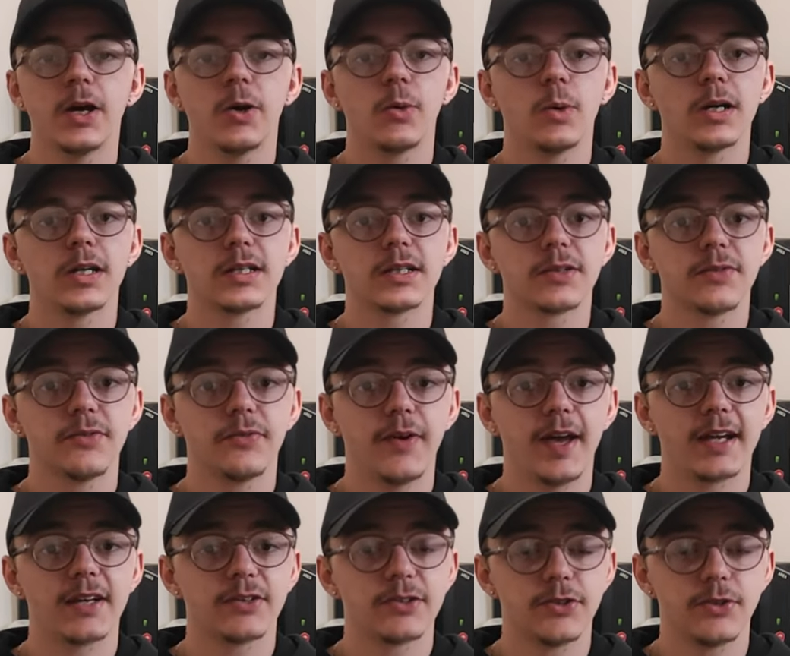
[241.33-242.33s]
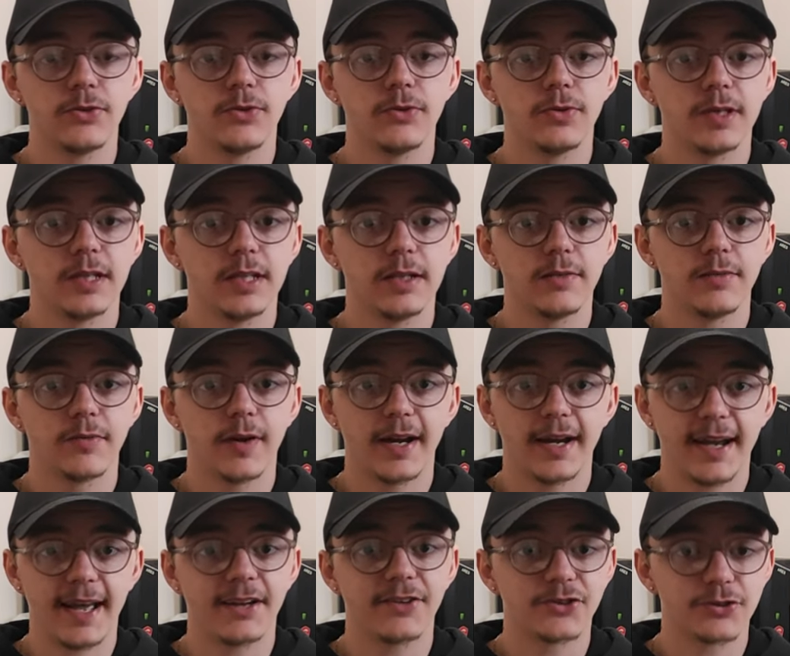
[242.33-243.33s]
was thanks to the
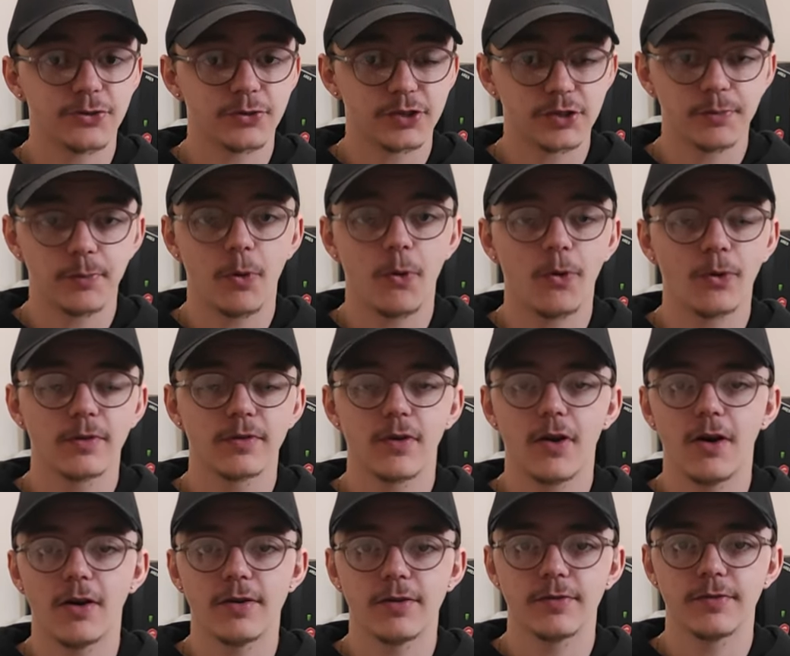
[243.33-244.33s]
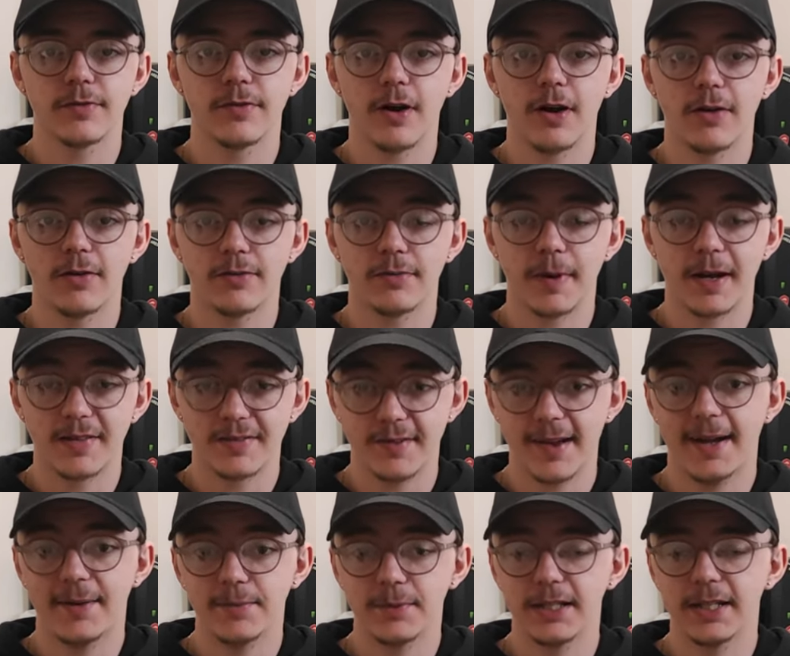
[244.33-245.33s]
financial support of, of my
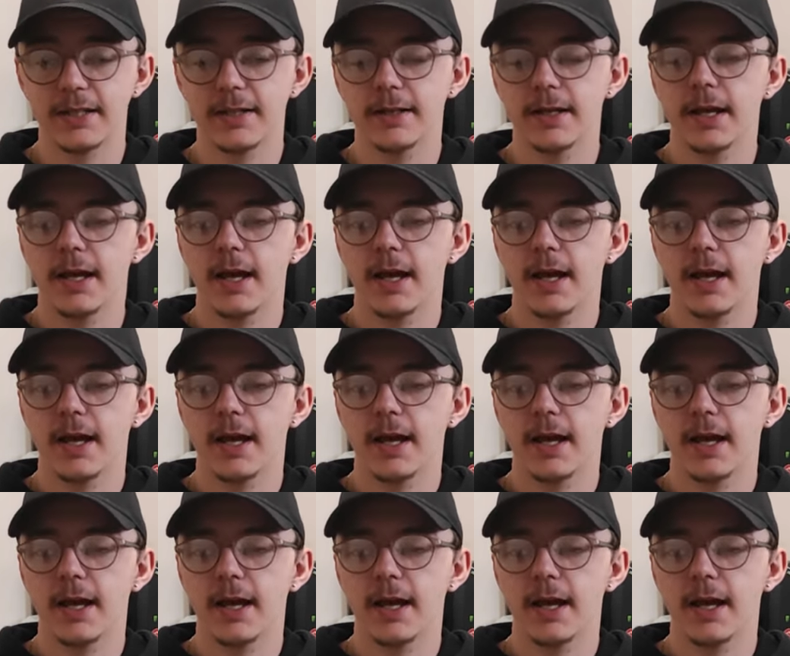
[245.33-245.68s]
family,